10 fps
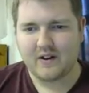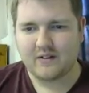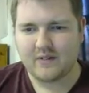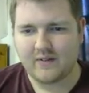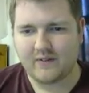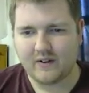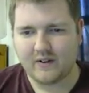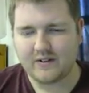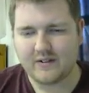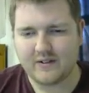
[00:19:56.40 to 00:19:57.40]
3
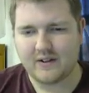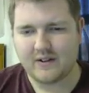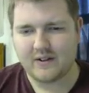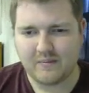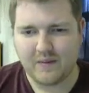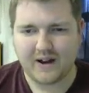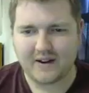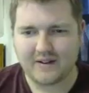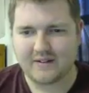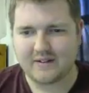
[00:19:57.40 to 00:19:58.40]
fourths
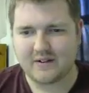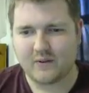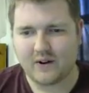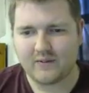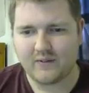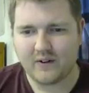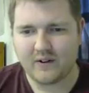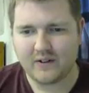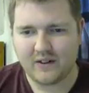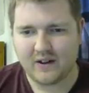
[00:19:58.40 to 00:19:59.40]
minus
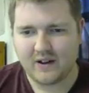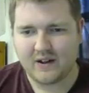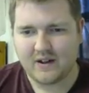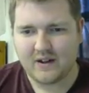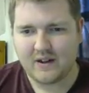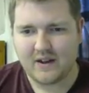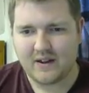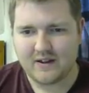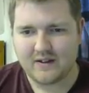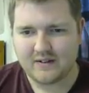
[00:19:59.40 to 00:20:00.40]
1/4
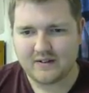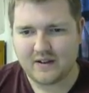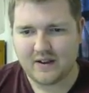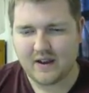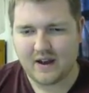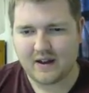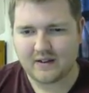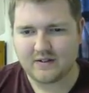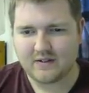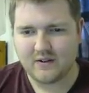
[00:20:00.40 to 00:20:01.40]
is
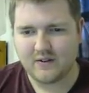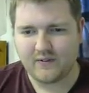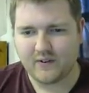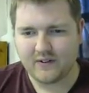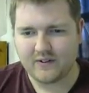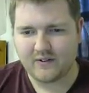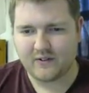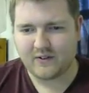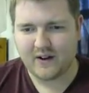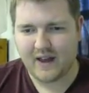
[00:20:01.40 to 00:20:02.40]
2/4
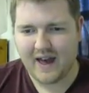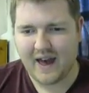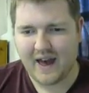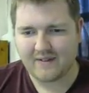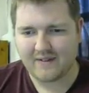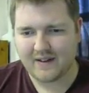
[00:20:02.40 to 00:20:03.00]
or a half,